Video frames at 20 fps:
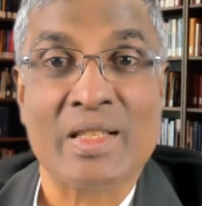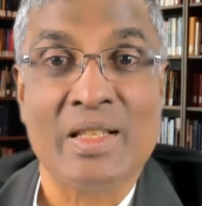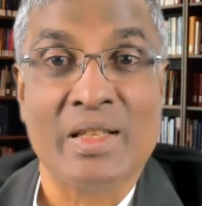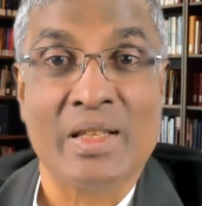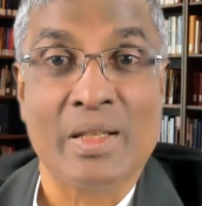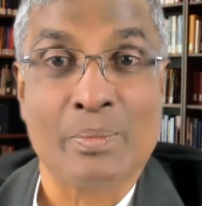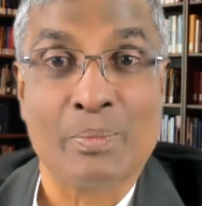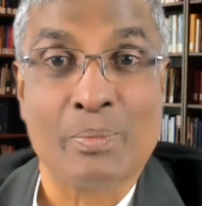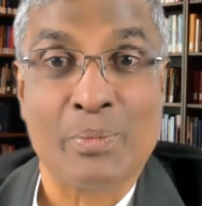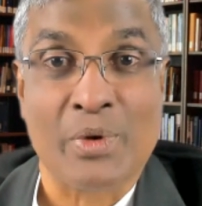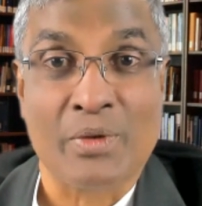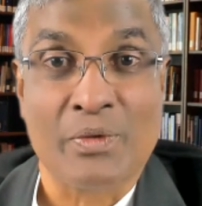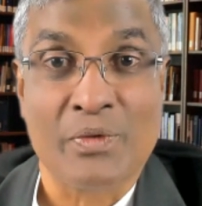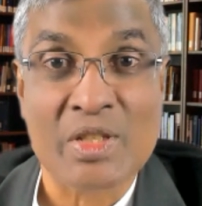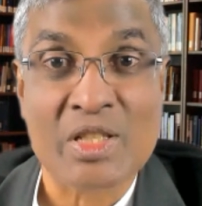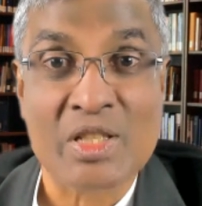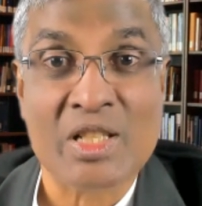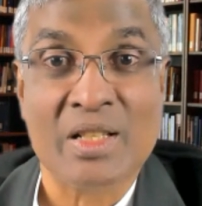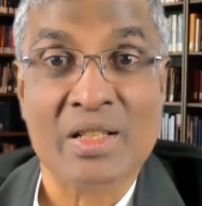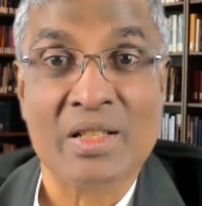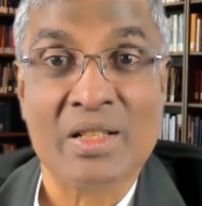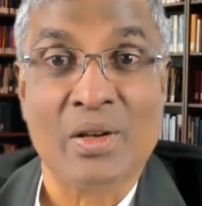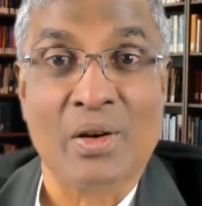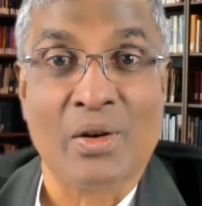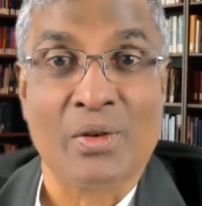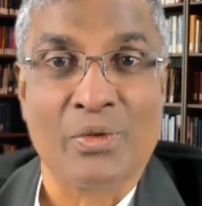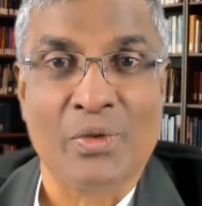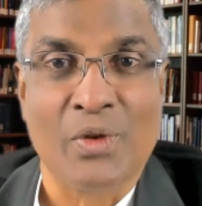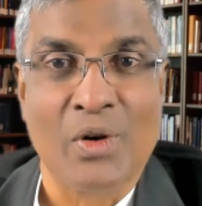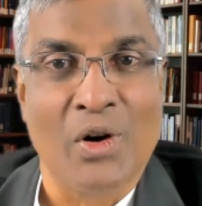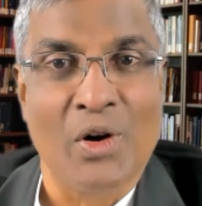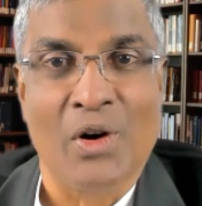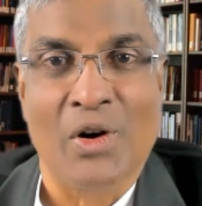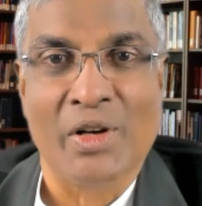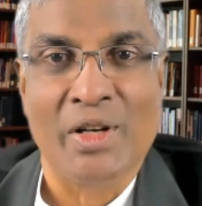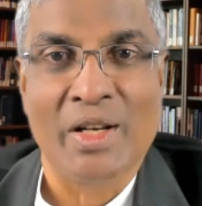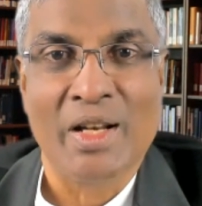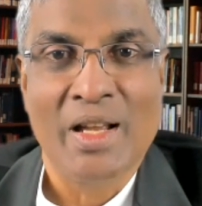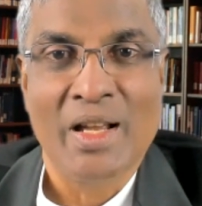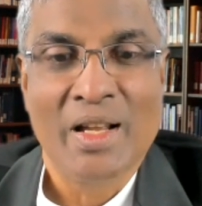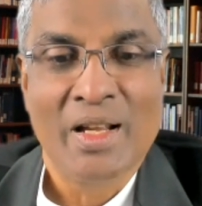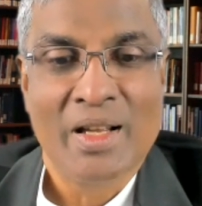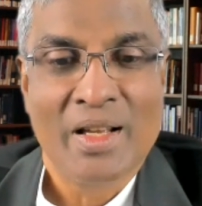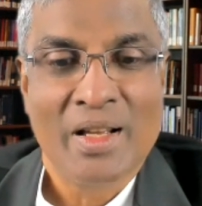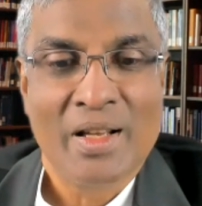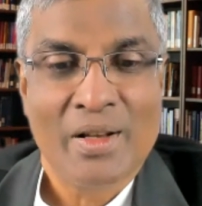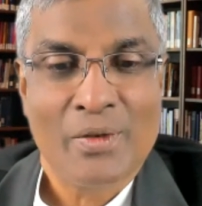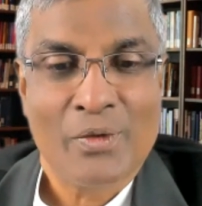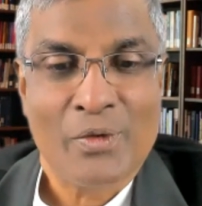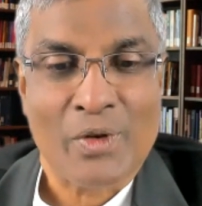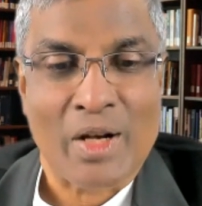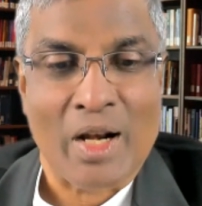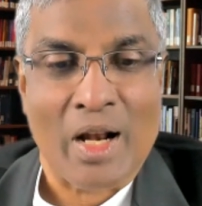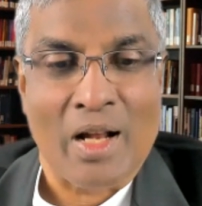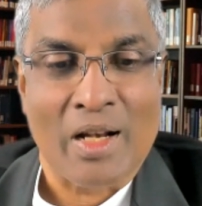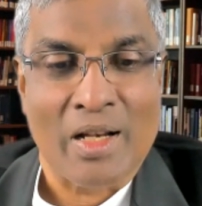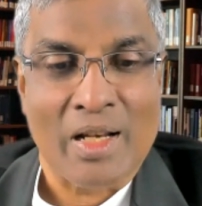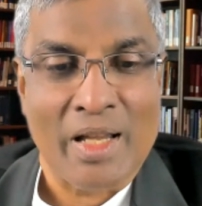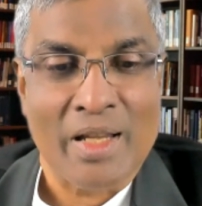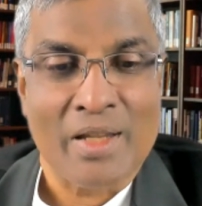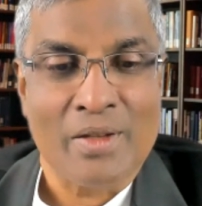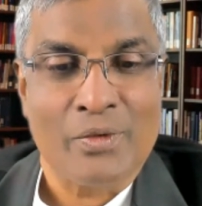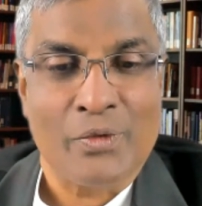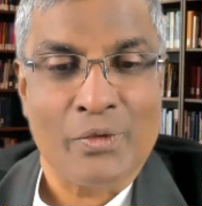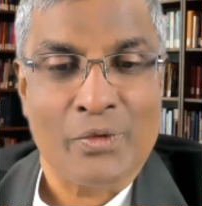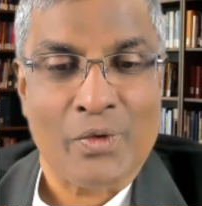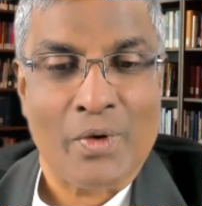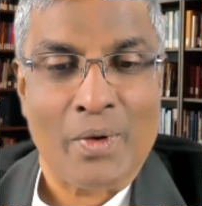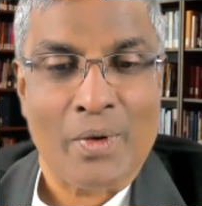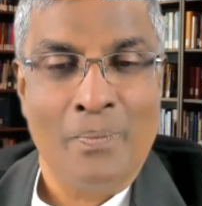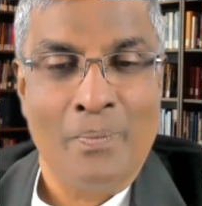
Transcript: in the provision of God for our life.